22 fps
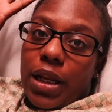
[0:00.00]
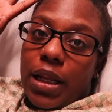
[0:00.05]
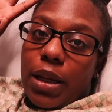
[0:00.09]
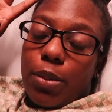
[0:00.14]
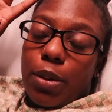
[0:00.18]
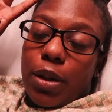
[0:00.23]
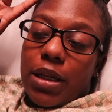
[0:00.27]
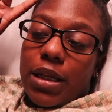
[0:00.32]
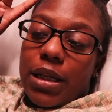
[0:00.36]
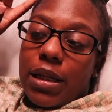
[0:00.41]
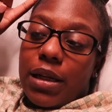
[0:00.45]

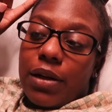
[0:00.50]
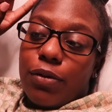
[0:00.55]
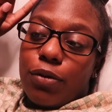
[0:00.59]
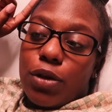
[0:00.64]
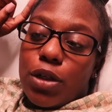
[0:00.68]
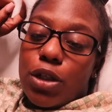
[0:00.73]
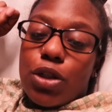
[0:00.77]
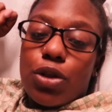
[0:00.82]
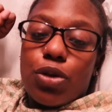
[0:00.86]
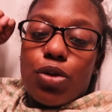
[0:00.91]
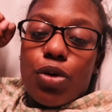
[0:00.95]
labor and
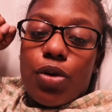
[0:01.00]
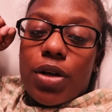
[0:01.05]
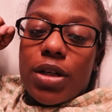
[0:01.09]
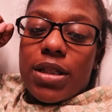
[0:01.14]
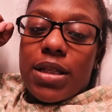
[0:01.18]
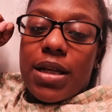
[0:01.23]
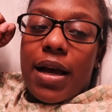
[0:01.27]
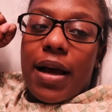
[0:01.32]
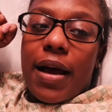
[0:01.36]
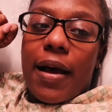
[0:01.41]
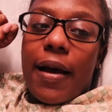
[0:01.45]
delivery story
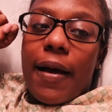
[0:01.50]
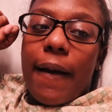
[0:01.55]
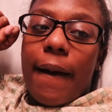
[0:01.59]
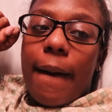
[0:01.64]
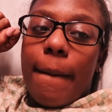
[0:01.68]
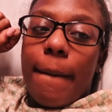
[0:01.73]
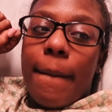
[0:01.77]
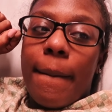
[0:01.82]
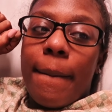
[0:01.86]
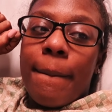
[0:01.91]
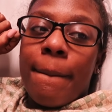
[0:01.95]

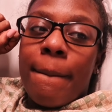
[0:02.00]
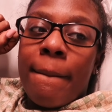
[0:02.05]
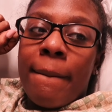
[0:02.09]
time.